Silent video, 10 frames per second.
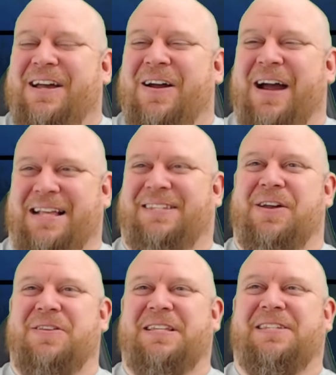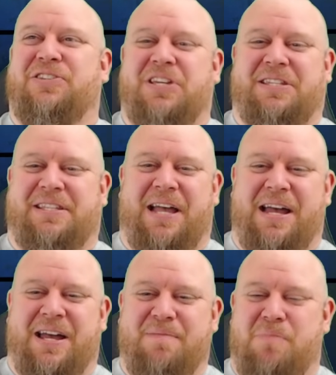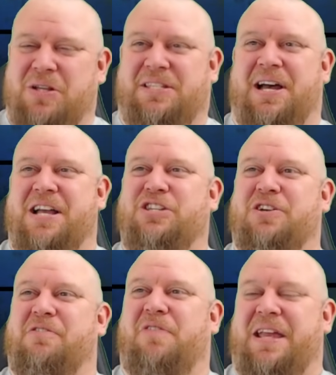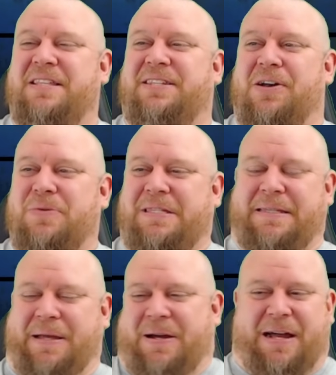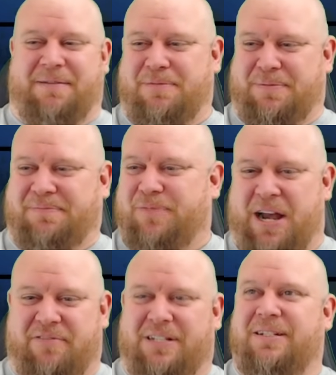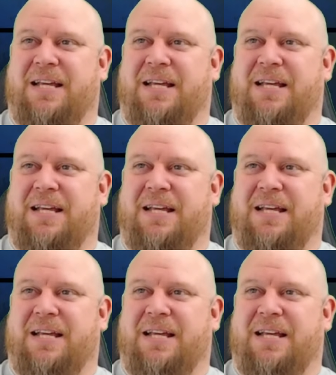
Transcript: Alright, so this is just a montage of insults? Alright, well, whatever.